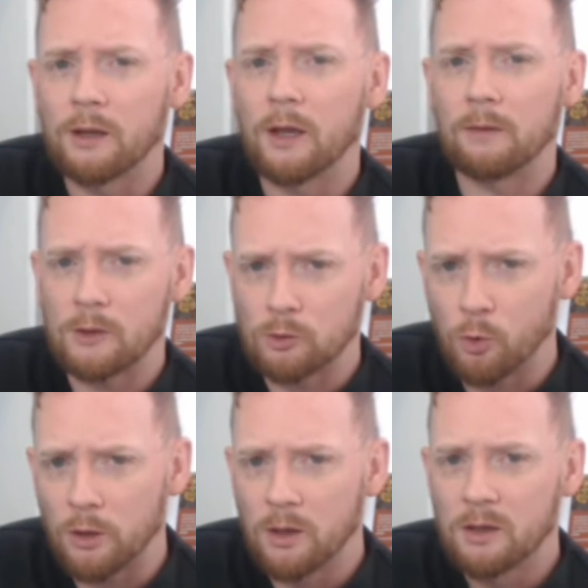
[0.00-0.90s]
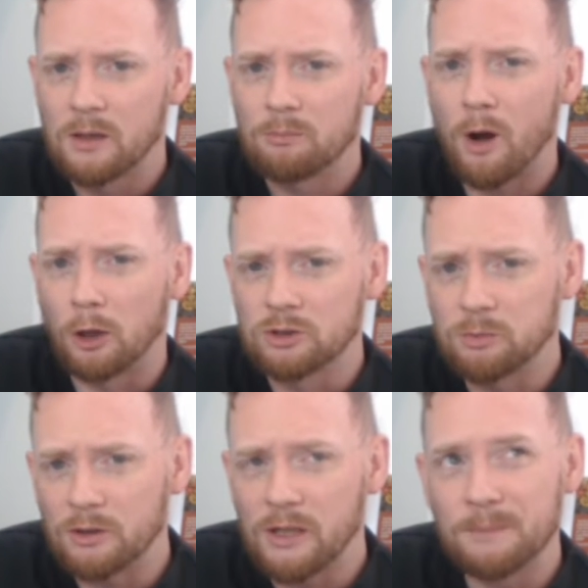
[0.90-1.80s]
in this one. But
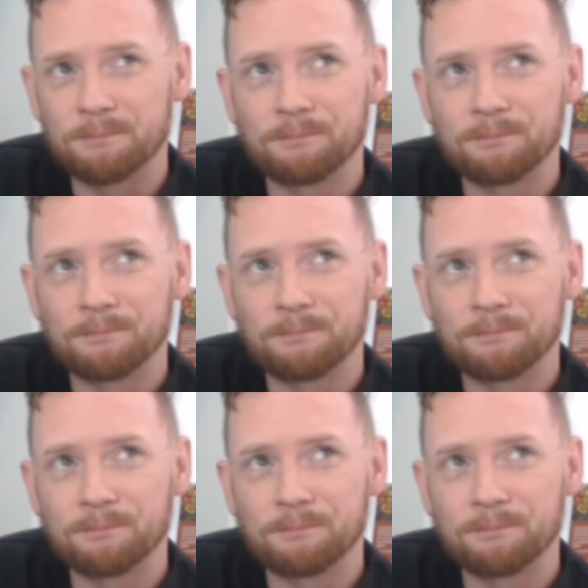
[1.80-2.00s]
ultimately,